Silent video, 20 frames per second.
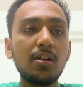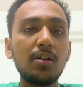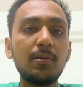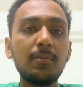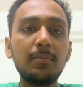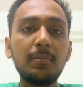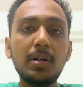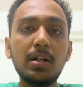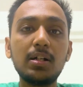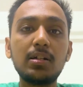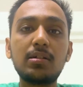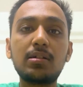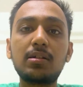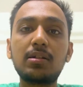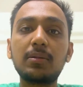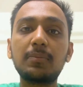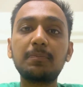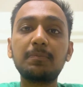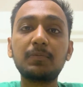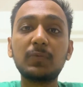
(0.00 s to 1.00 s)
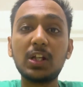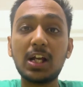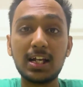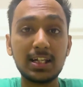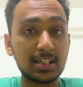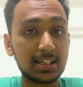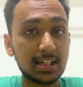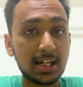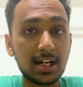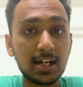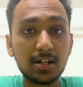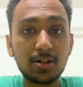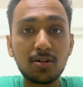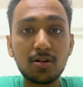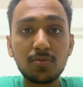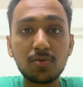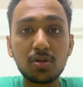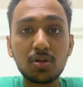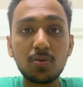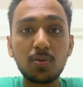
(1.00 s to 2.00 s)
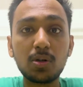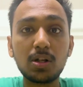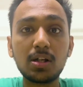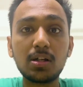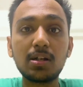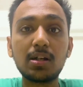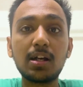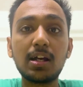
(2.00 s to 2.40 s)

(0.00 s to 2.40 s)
But I started observing